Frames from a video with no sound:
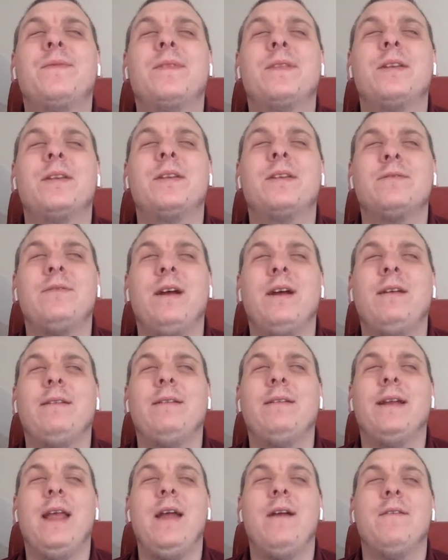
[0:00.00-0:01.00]
the
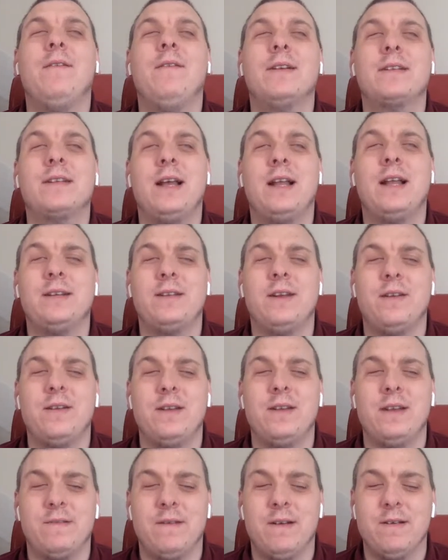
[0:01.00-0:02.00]
surrounding areas,
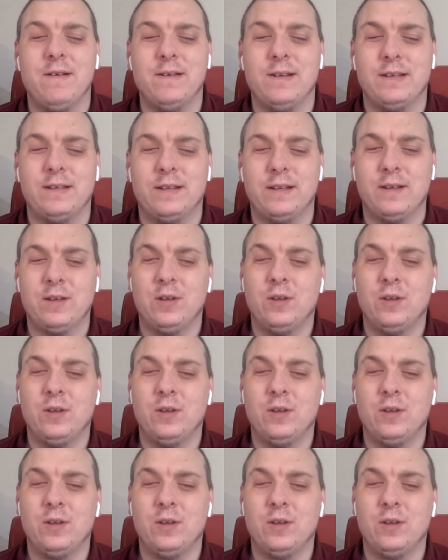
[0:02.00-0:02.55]
Caledonian Road is